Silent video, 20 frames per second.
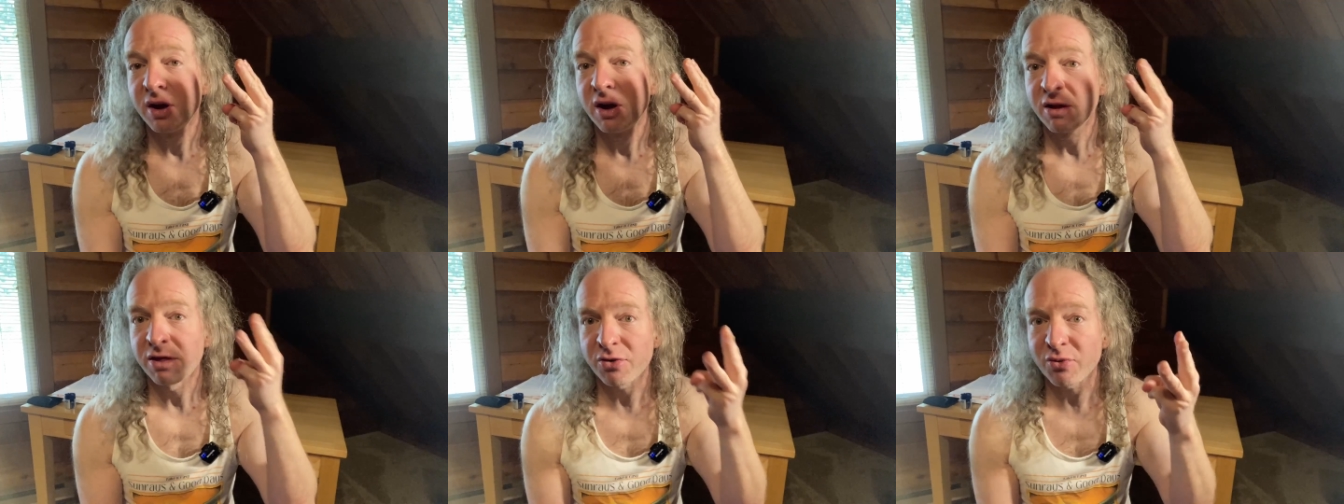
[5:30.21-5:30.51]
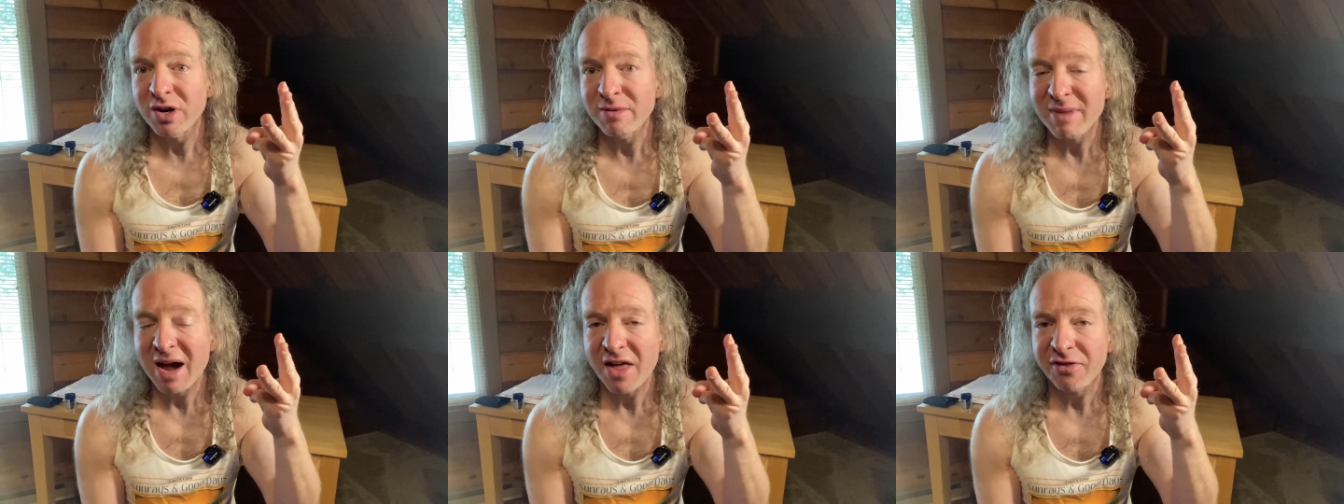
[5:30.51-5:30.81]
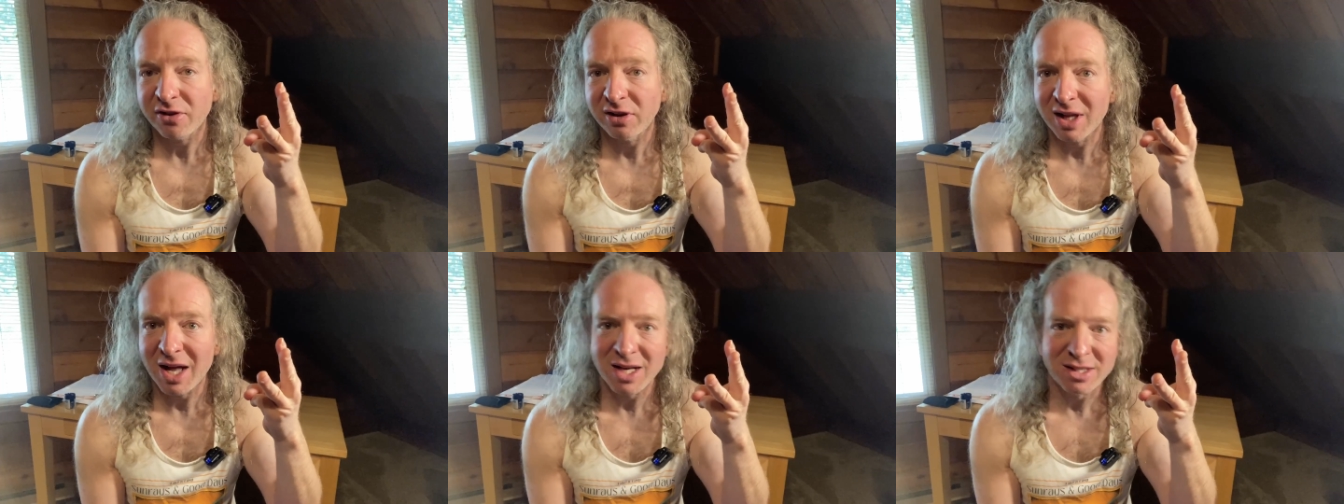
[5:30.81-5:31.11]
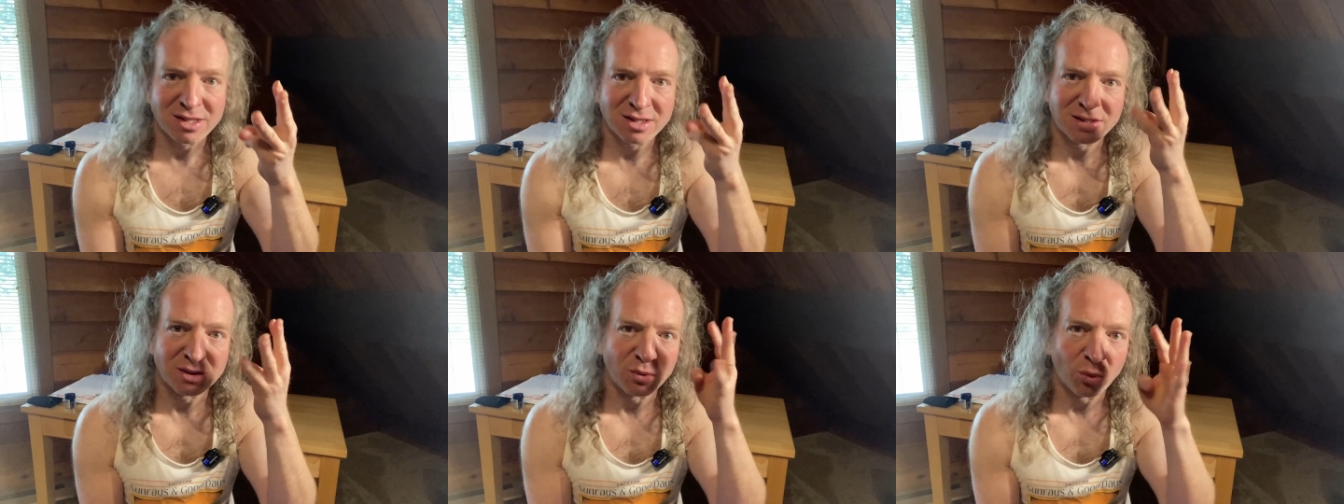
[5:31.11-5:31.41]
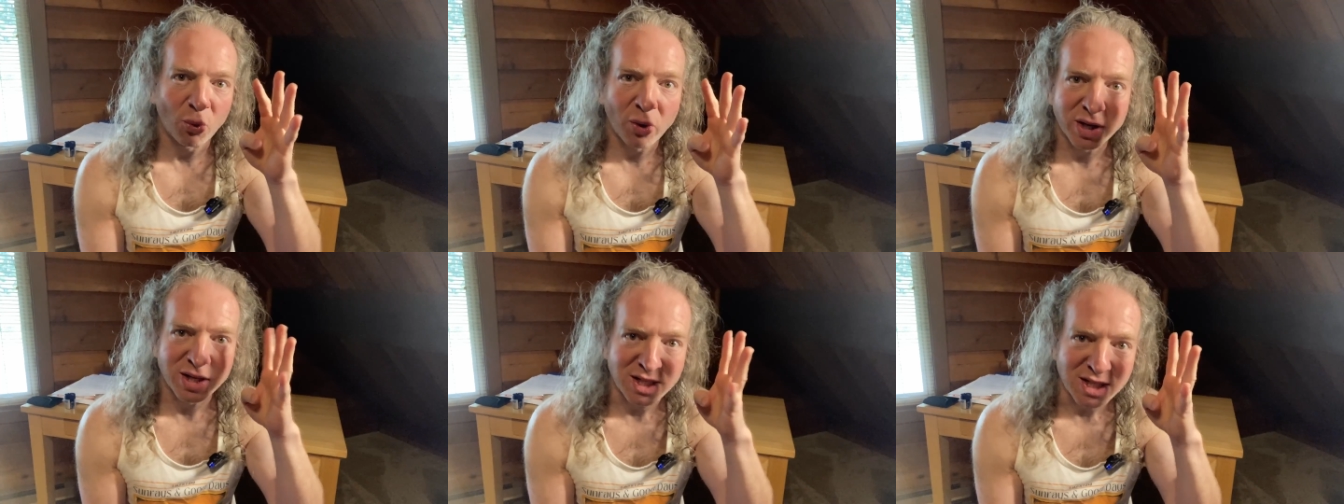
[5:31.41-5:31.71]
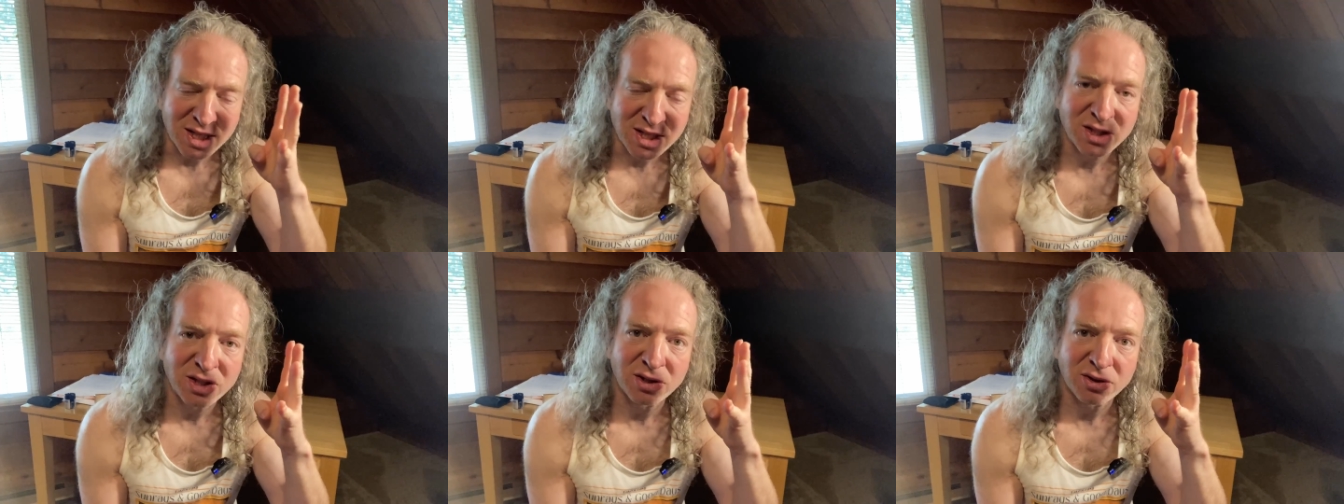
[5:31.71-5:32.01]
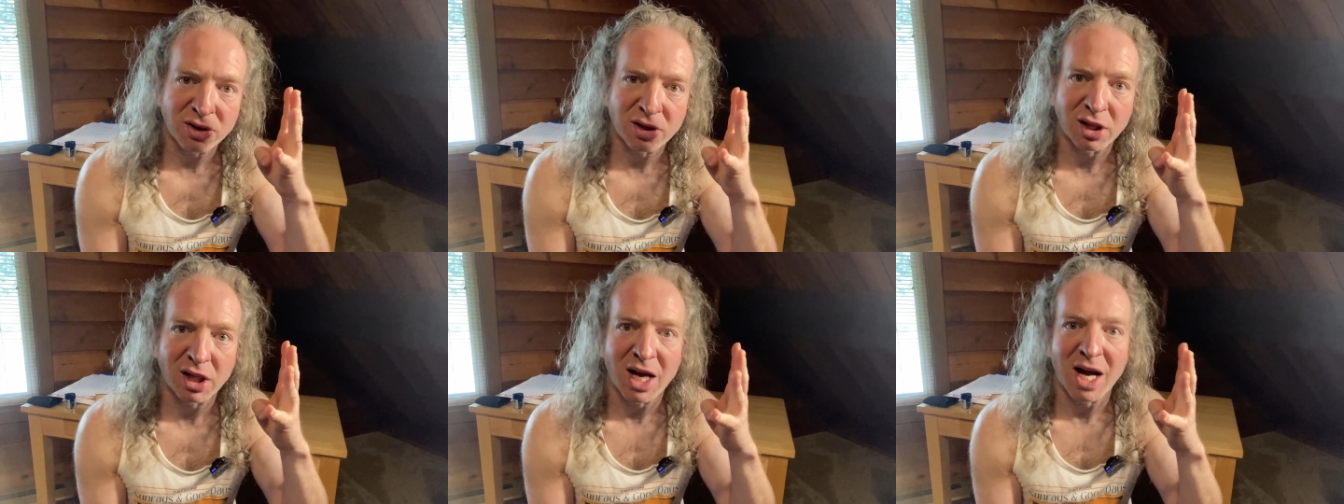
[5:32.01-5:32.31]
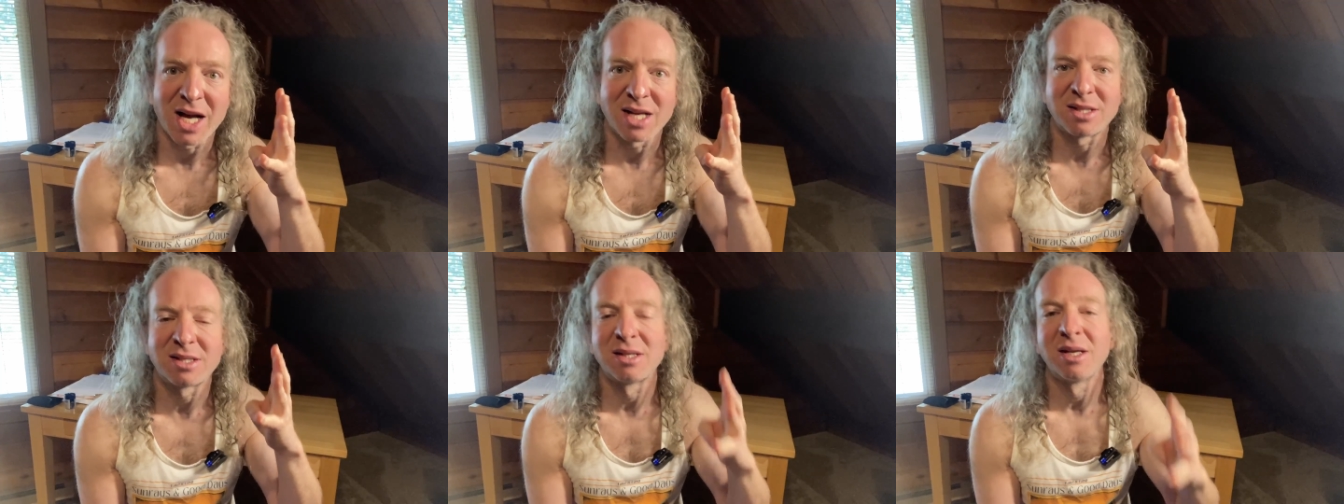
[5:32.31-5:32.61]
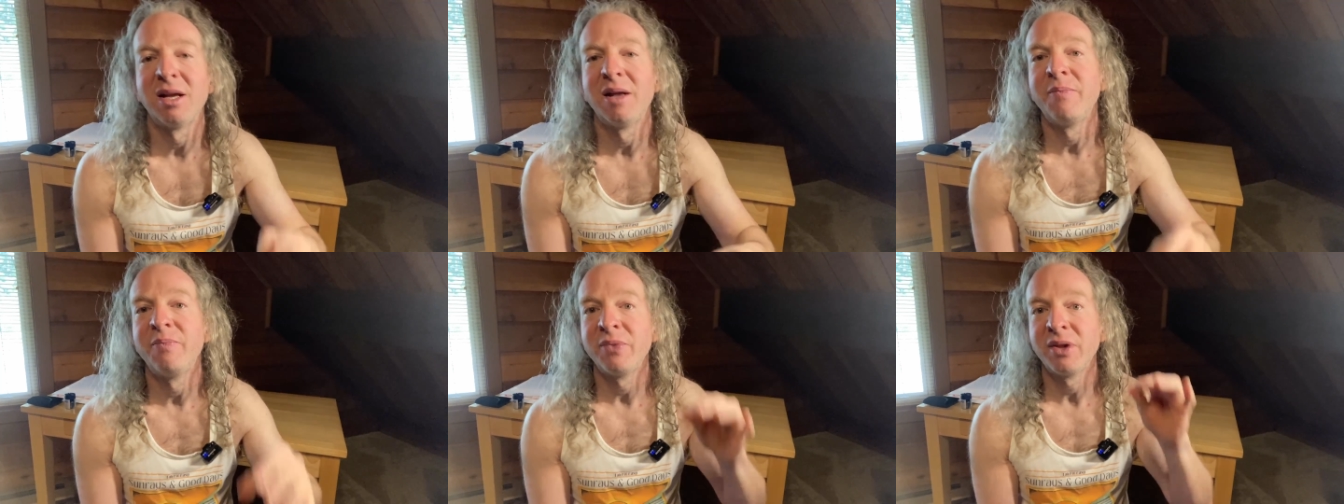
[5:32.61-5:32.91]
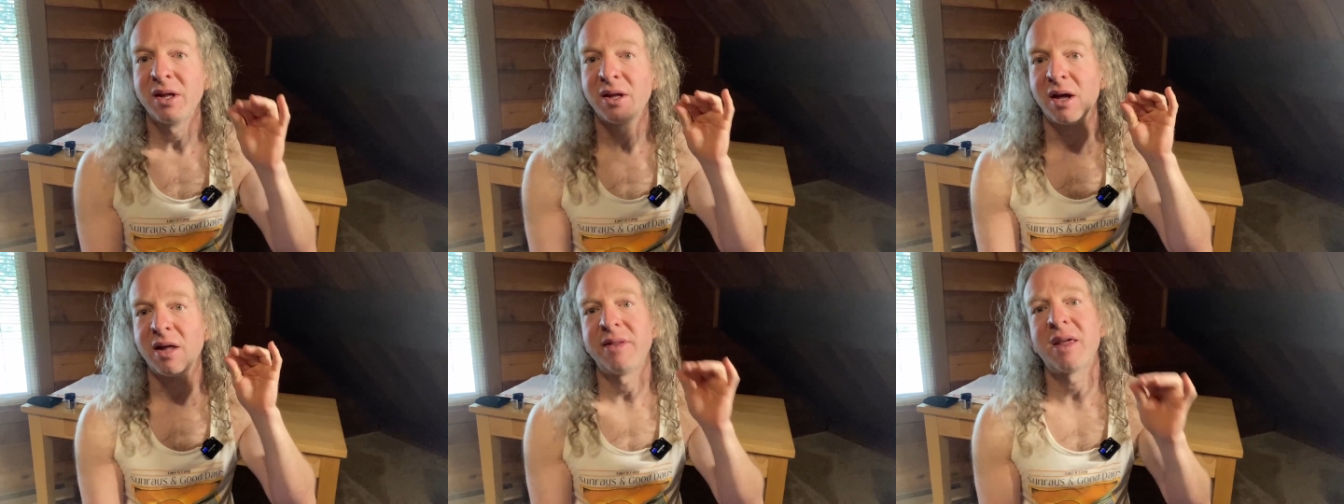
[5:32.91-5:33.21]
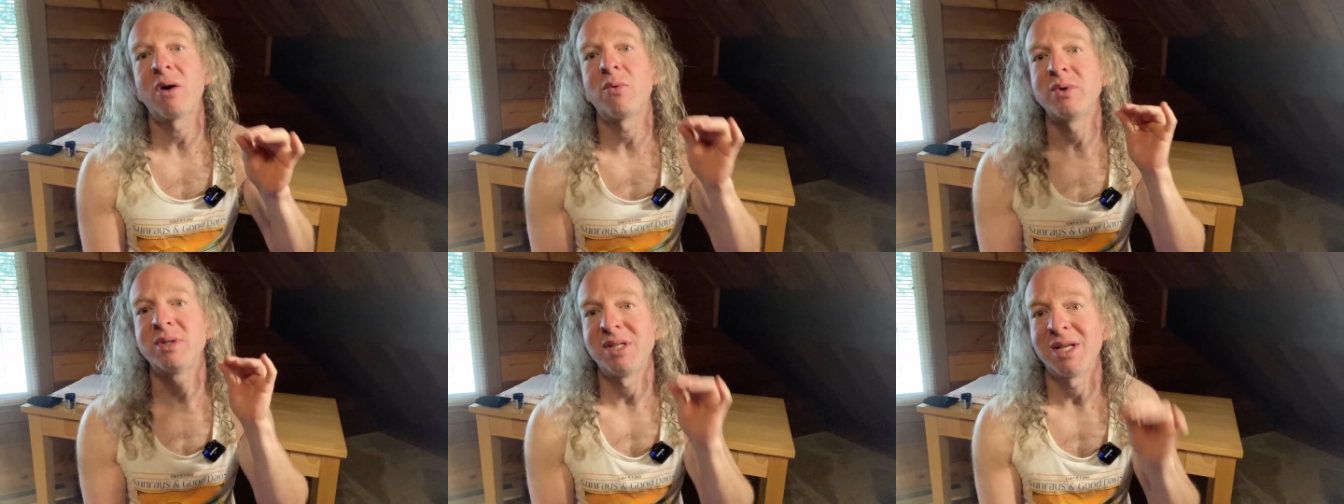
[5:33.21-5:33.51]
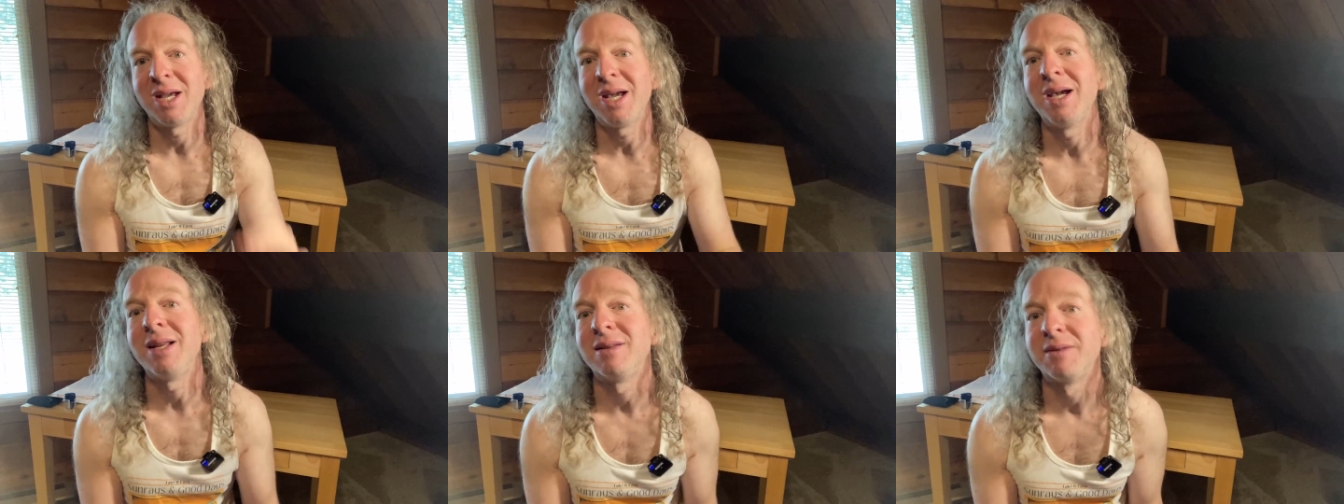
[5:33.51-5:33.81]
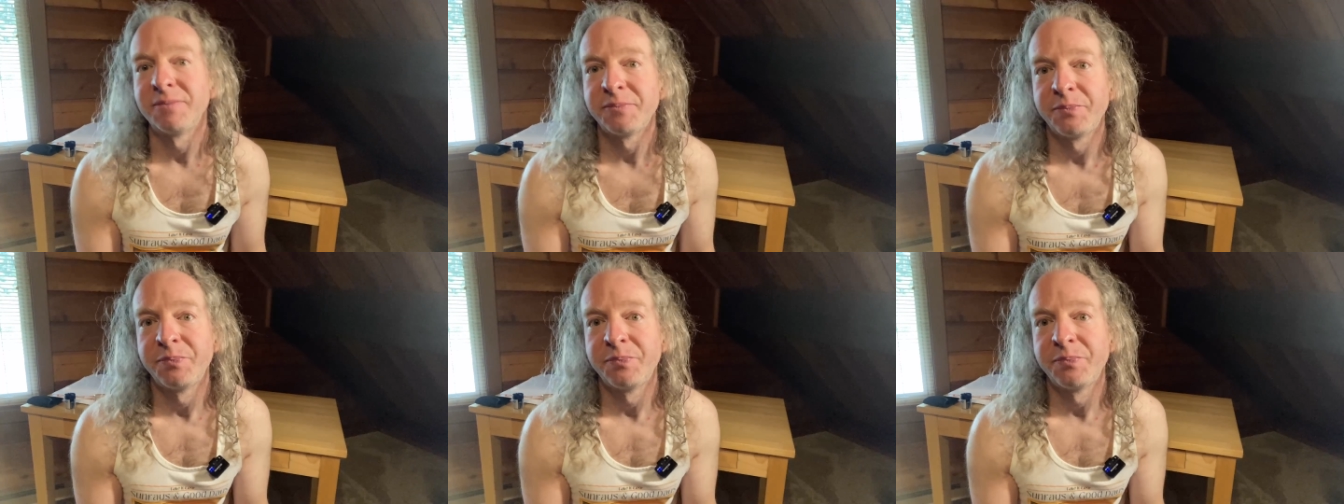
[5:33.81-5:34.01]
three math classes and one easier class. And that was it.